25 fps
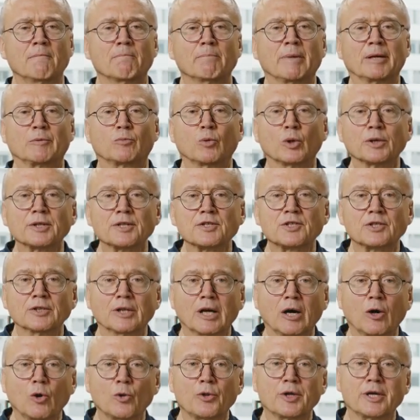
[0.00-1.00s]
But what is
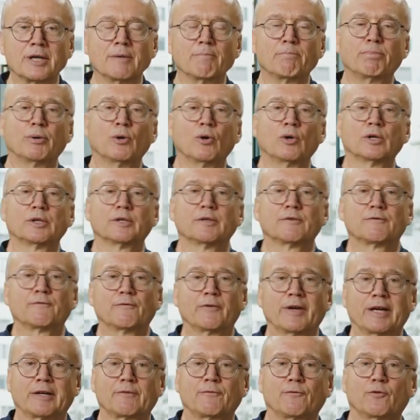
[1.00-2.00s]
now the important
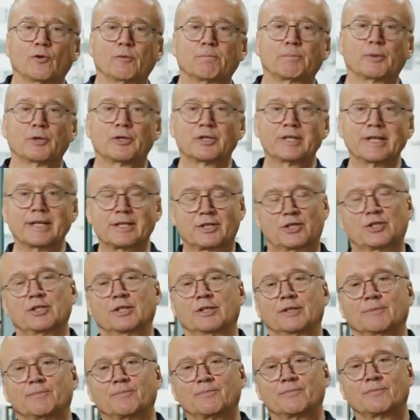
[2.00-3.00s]
fact for
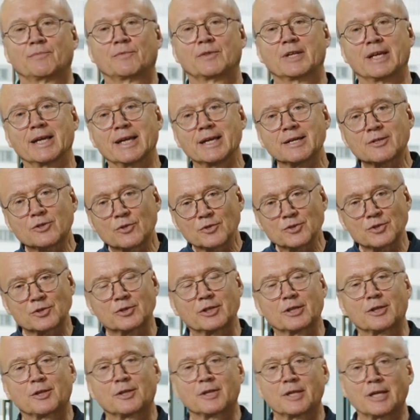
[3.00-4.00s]
protection? The
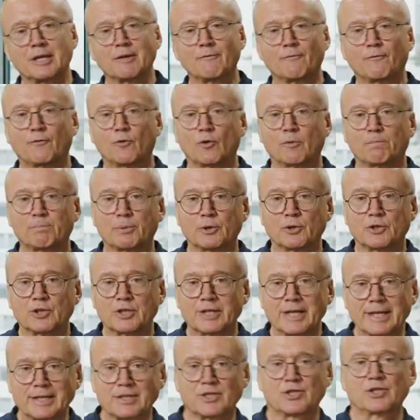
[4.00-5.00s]
interesting thing for
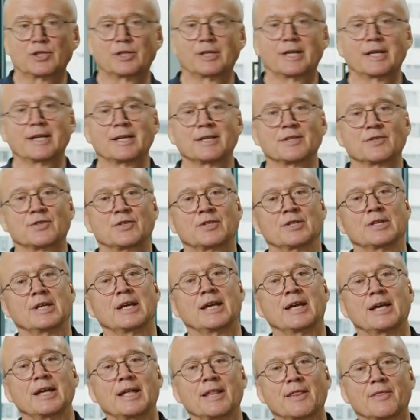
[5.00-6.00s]
protection is
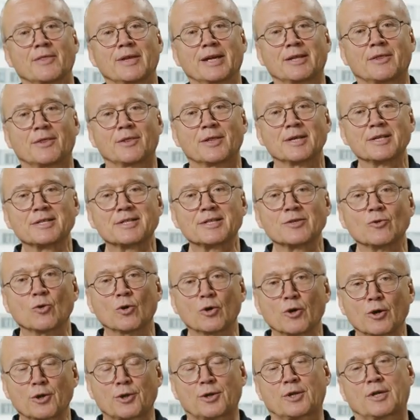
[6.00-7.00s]
that this
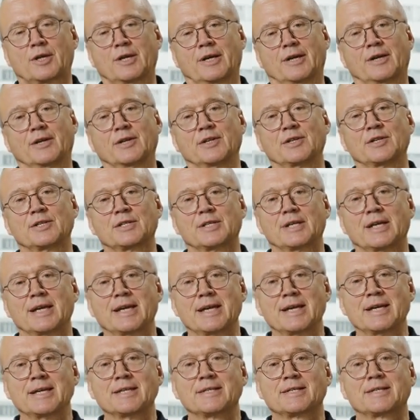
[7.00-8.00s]
earth current
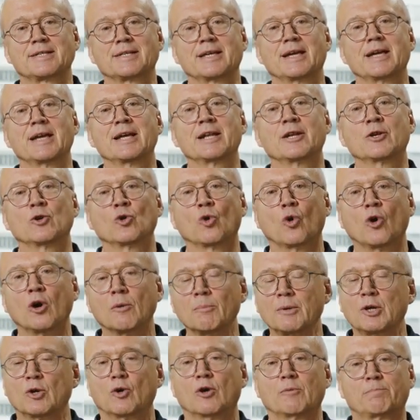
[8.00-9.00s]
is in
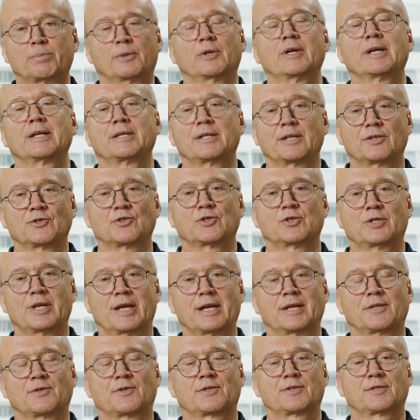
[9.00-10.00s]
normal operating
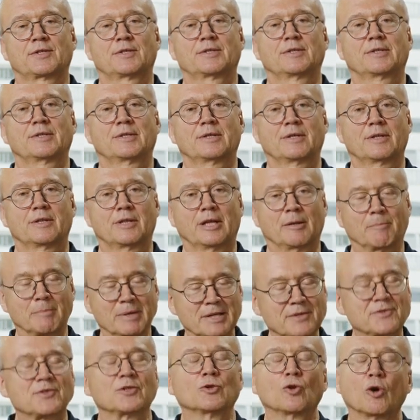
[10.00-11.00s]
states. That
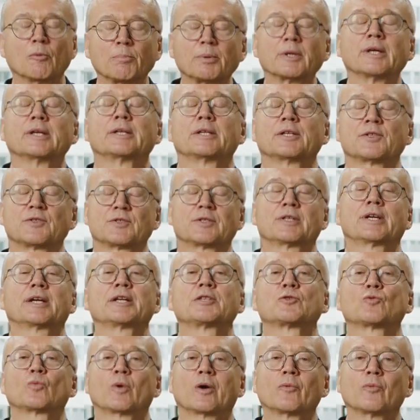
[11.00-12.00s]
means in operating
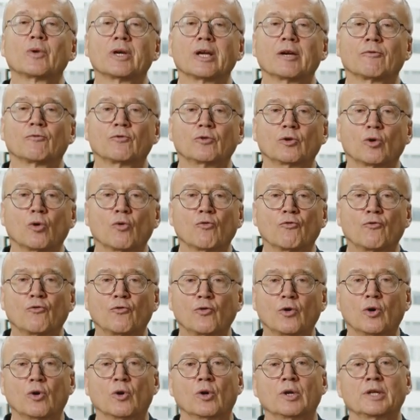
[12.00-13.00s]
states where we have no
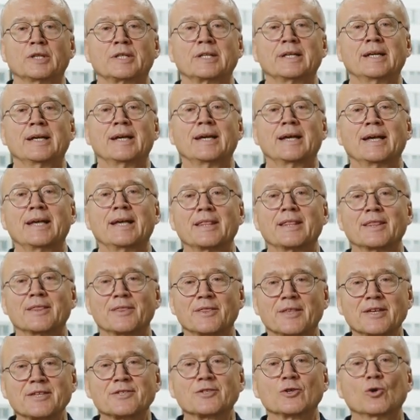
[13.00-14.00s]
fault,
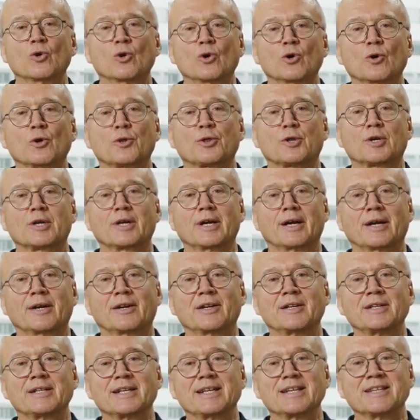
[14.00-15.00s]
this earth
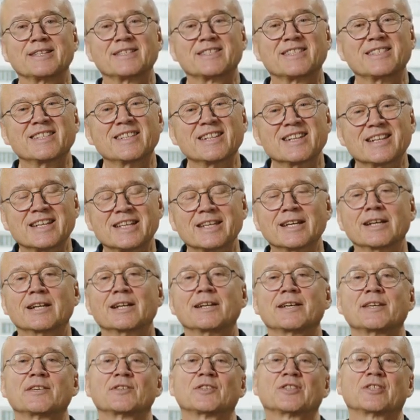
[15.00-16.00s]
current is
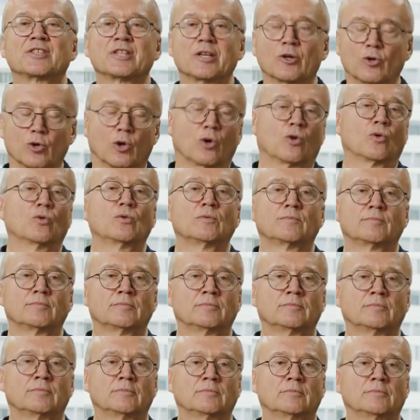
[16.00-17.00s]
nearly zero.
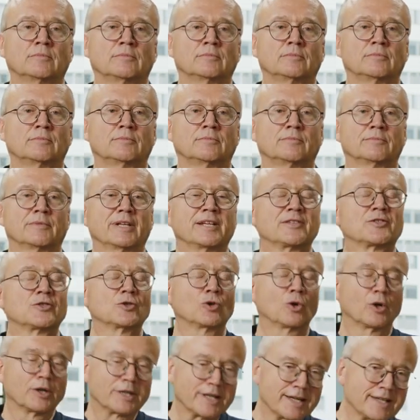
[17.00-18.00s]
It's
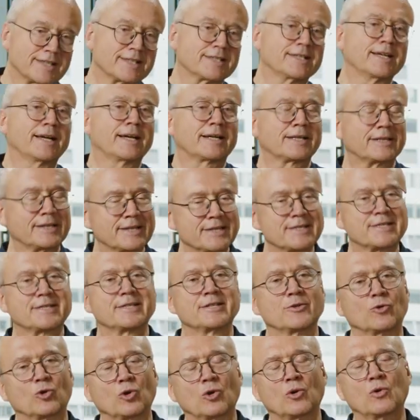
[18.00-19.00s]
not exactly
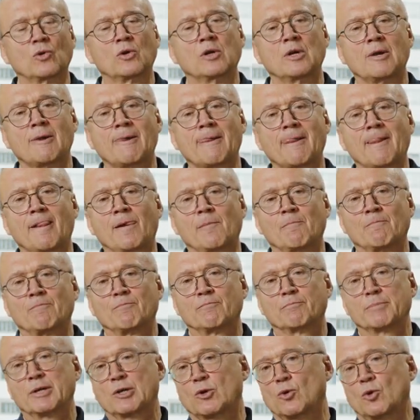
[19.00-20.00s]
zero
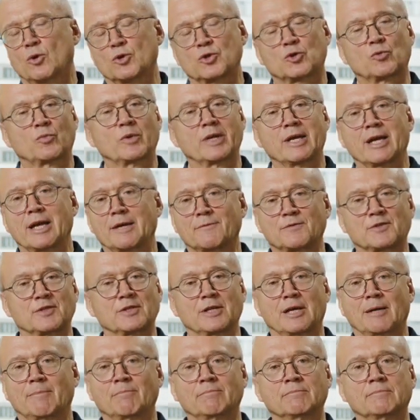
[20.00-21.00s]
because we have
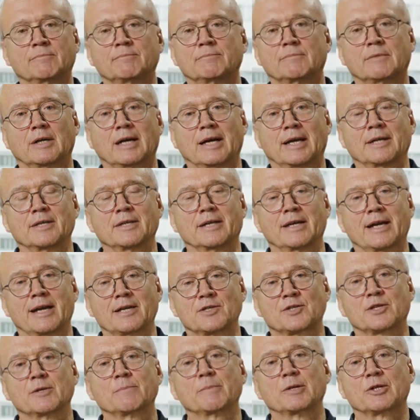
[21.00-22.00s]
some
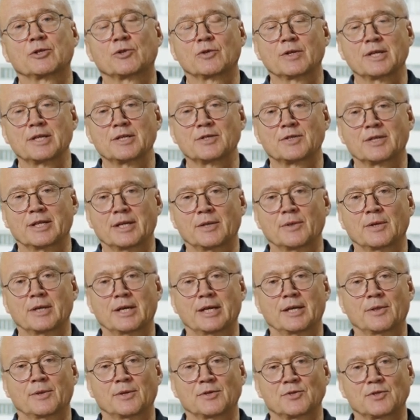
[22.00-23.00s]
asymmetries
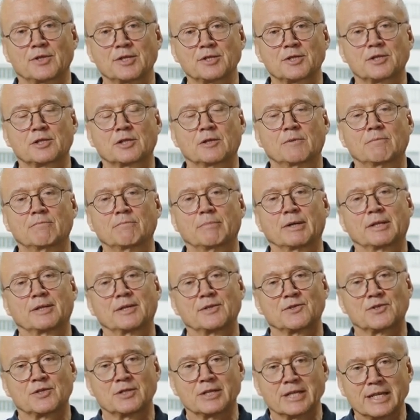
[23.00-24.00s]
in the system, but
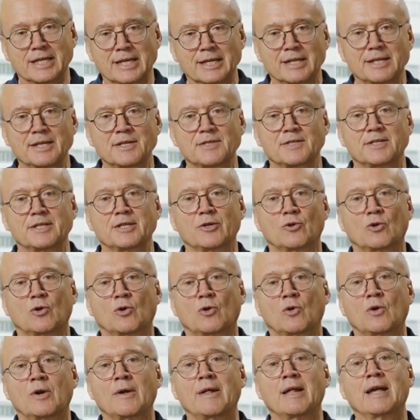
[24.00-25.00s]
it's nearly
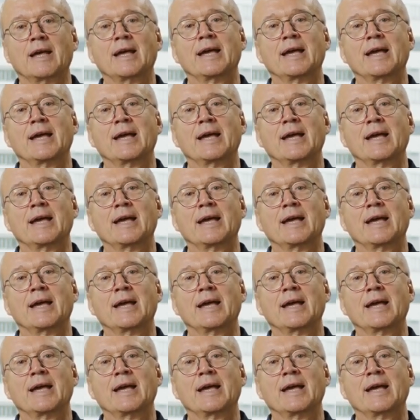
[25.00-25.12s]
zero.